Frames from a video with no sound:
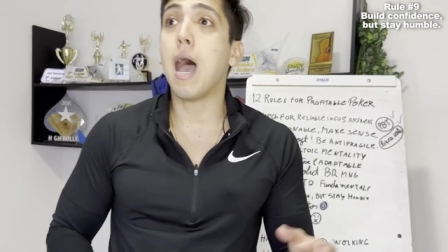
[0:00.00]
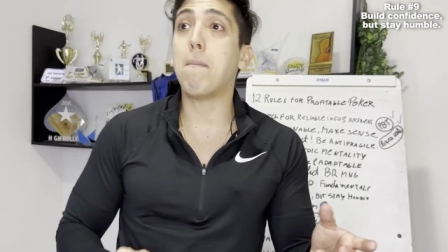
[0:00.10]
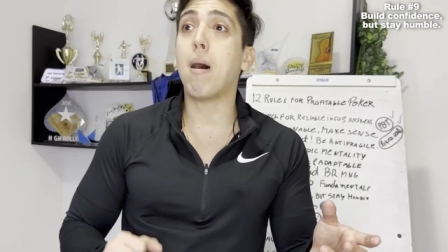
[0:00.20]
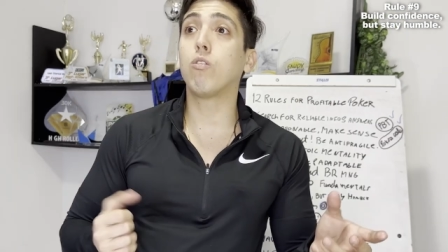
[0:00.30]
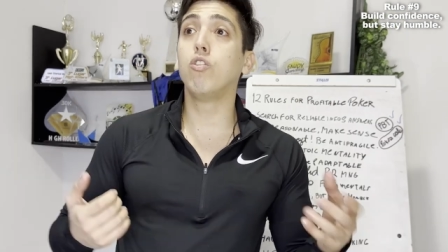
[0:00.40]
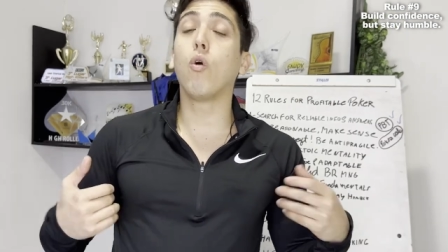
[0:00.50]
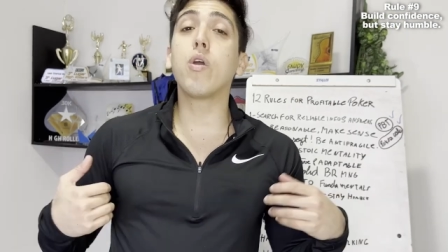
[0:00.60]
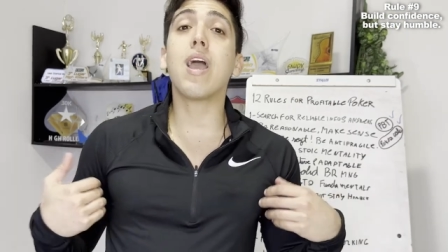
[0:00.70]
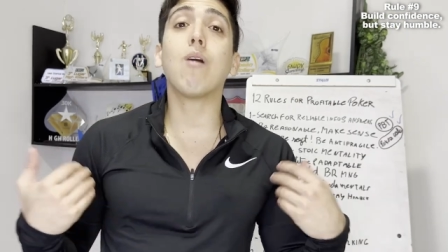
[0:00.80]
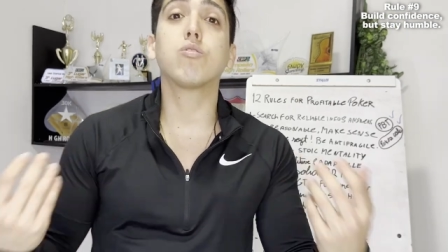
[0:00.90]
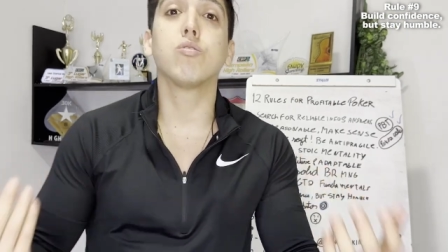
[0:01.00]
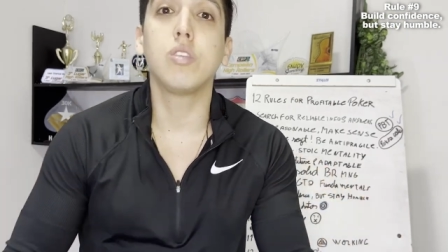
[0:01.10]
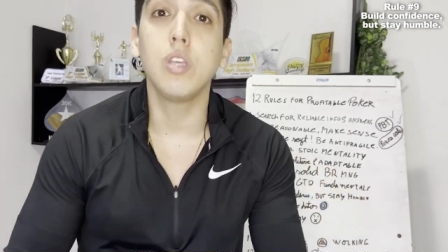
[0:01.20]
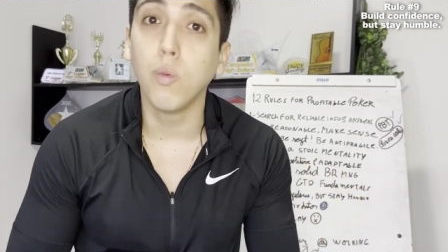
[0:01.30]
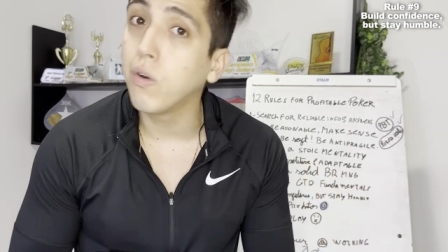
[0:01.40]
about knowing how to
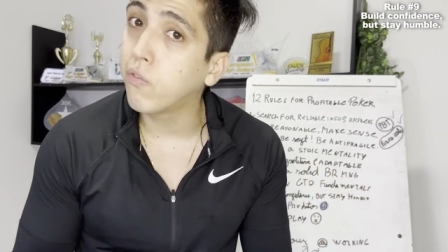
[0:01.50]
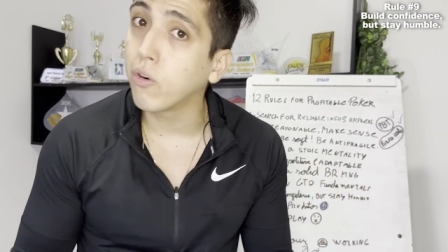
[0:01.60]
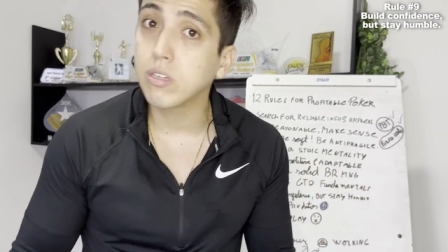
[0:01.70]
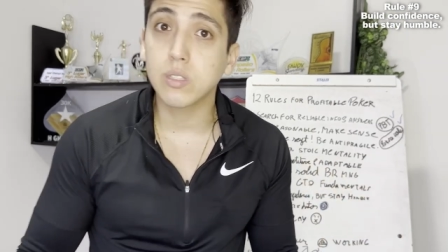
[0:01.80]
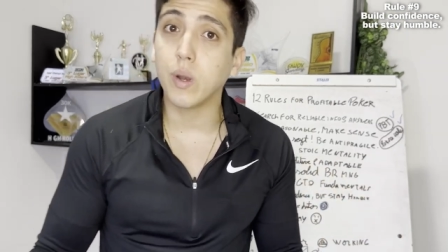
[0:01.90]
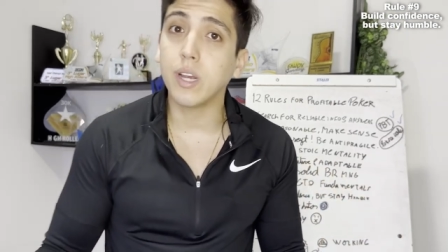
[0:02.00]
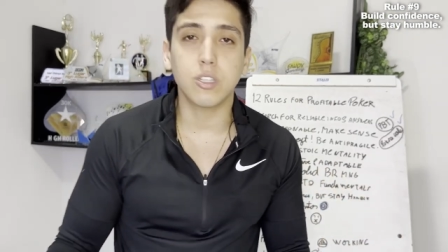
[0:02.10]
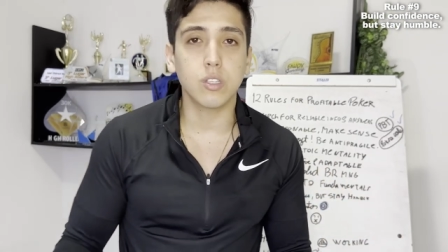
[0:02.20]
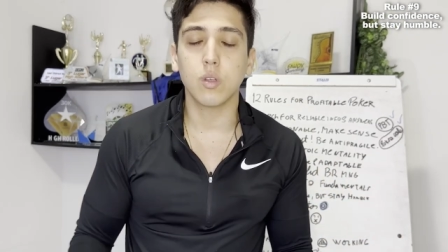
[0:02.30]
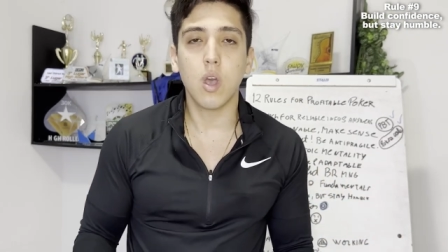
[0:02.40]
deal with frustrations.